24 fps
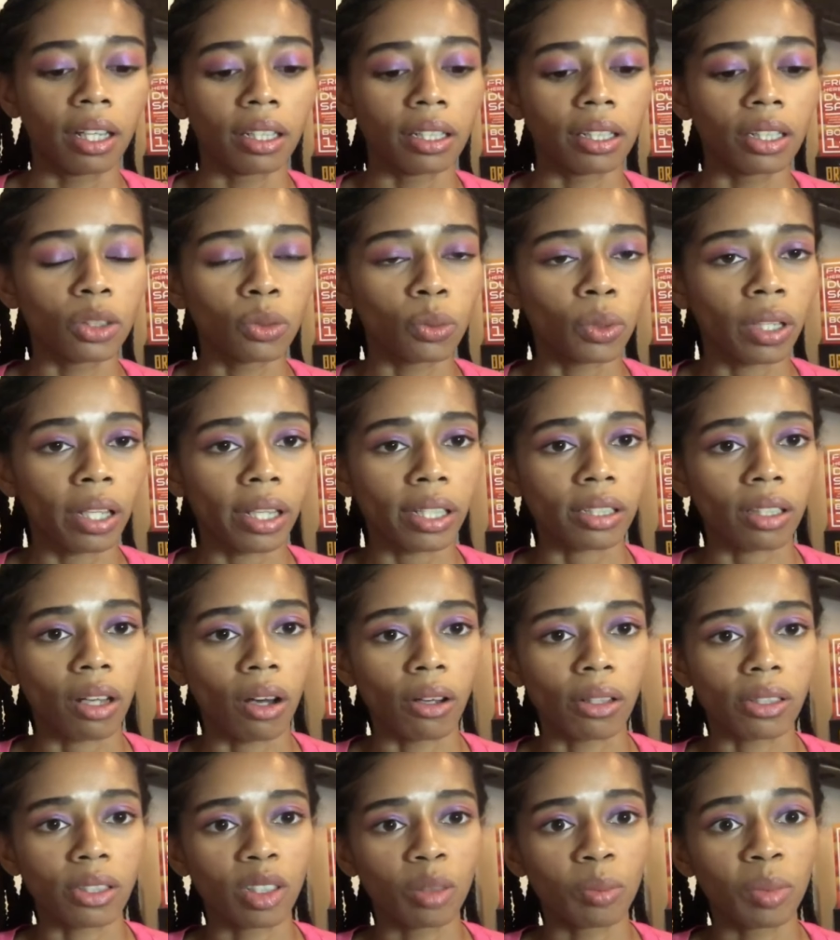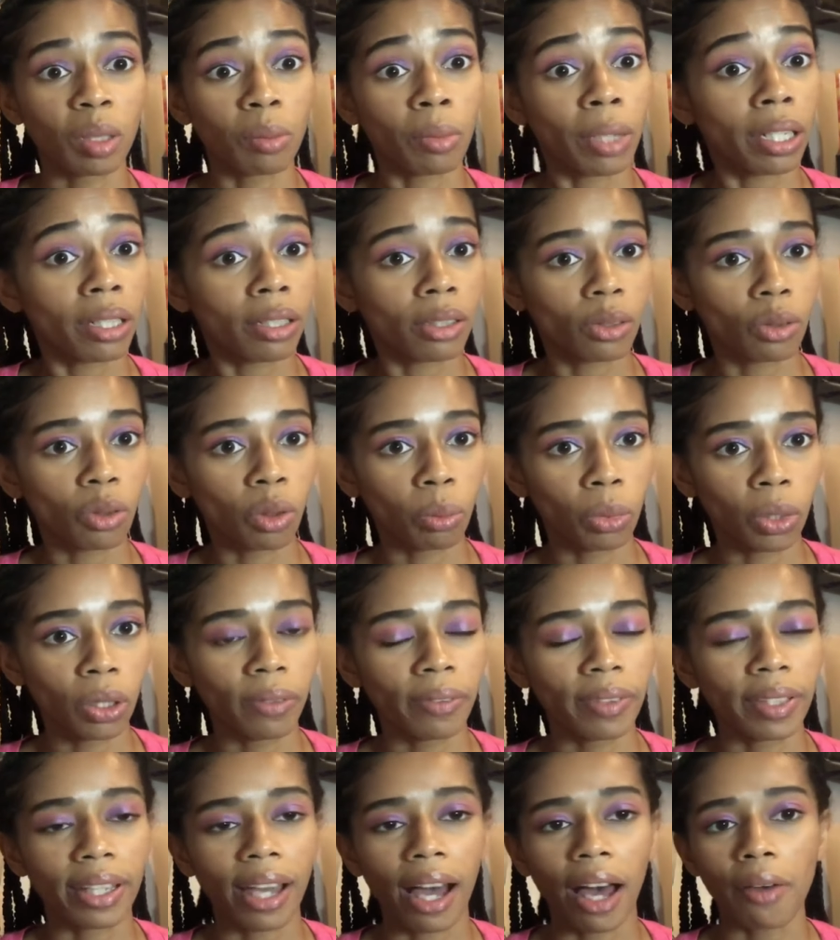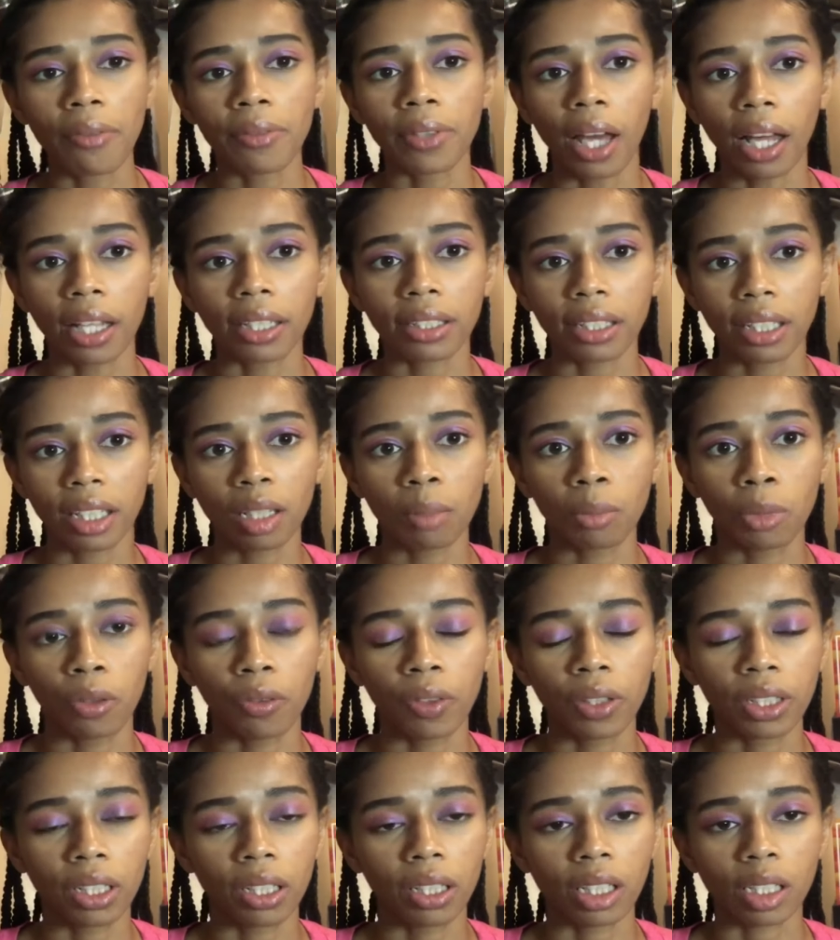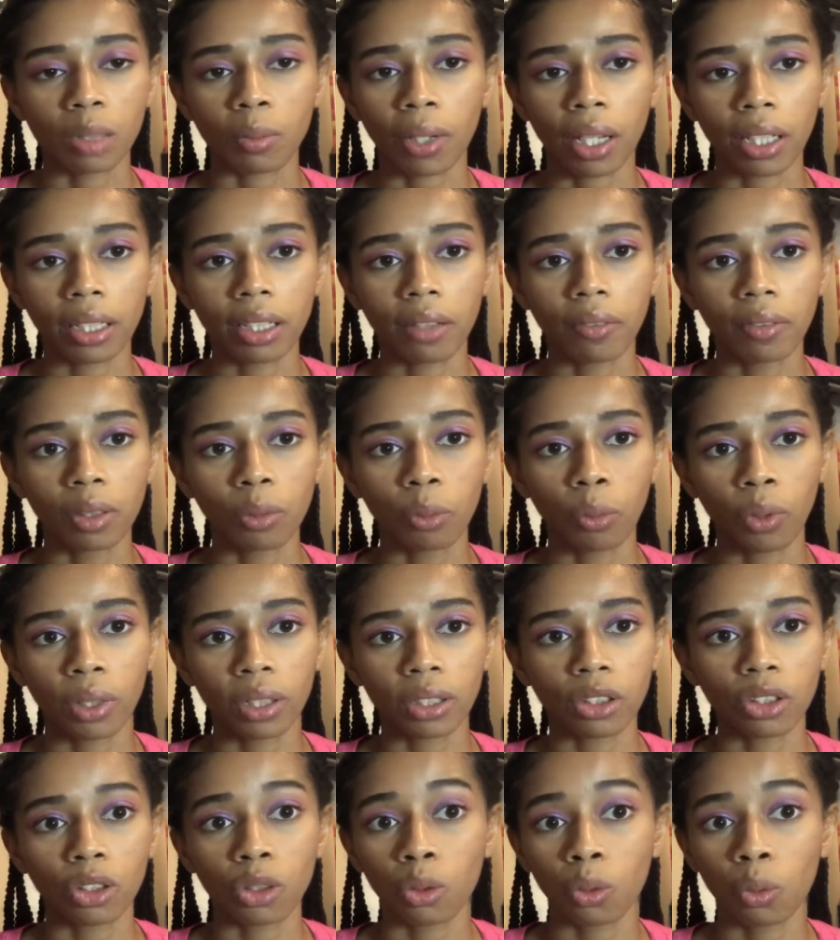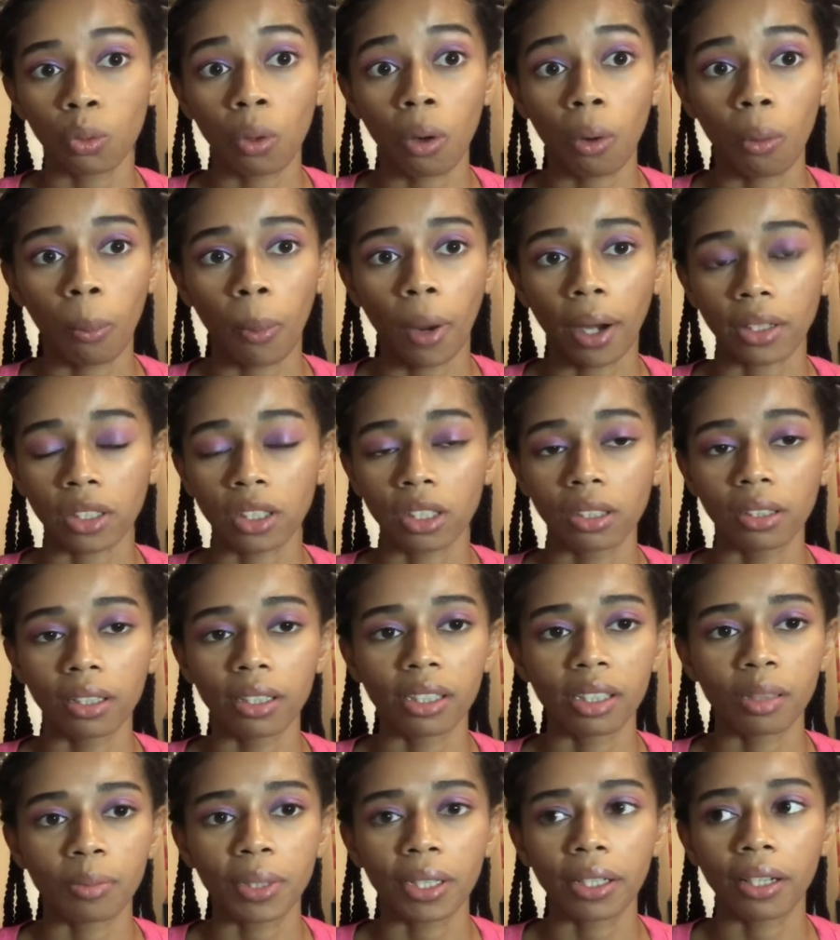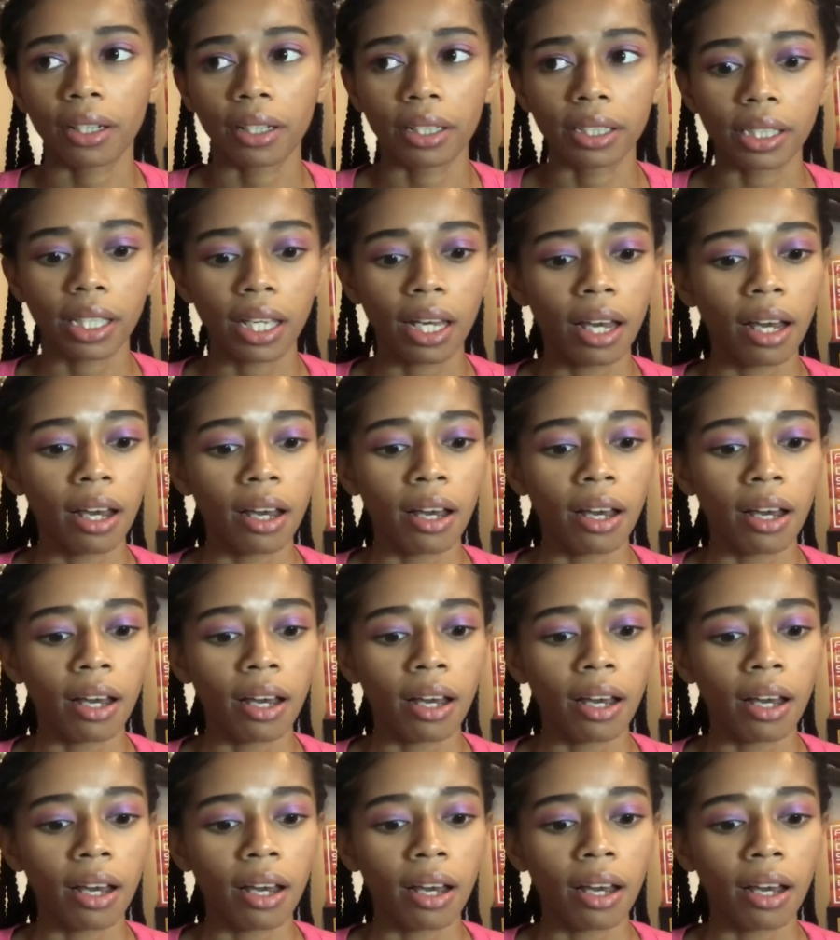This one has also been made into a movie. I have not seen the movie to this, but I definitely want to watch this because